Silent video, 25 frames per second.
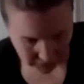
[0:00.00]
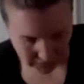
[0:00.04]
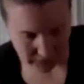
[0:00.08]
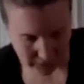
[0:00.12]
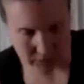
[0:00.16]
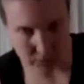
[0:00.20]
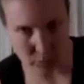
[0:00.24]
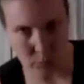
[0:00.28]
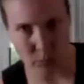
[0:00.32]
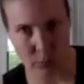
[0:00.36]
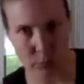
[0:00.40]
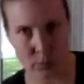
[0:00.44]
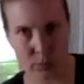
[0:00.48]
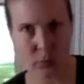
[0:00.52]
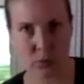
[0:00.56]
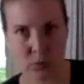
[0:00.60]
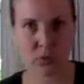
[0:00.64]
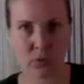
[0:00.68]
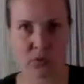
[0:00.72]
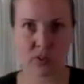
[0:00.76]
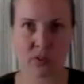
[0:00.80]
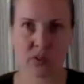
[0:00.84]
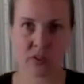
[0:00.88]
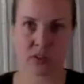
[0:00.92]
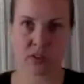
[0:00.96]
get
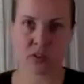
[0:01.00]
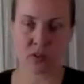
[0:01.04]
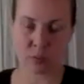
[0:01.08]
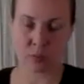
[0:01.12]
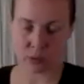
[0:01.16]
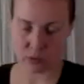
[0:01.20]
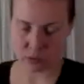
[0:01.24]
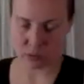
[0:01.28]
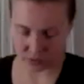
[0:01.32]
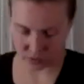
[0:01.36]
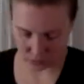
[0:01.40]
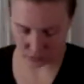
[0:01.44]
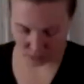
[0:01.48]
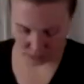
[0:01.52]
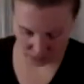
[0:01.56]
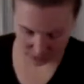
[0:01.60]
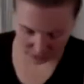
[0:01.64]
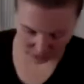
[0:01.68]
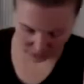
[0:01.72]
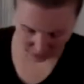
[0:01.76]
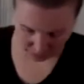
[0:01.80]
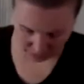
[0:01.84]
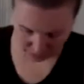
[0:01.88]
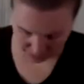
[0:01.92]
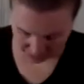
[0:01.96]
both sits bones
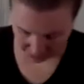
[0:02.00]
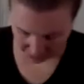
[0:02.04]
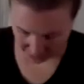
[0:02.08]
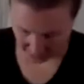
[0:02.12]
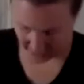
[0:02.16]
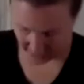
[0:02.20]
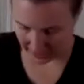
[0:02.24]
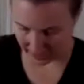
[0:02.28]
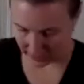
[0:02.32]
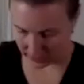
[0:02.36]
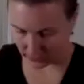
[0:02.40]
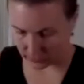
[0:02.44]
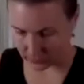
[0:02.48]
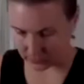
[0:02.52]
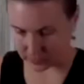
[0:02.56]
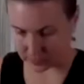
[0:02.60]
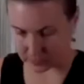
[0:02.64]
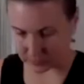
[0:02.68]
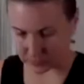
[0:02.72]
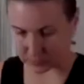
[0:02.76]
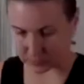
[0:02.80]
grounded back down.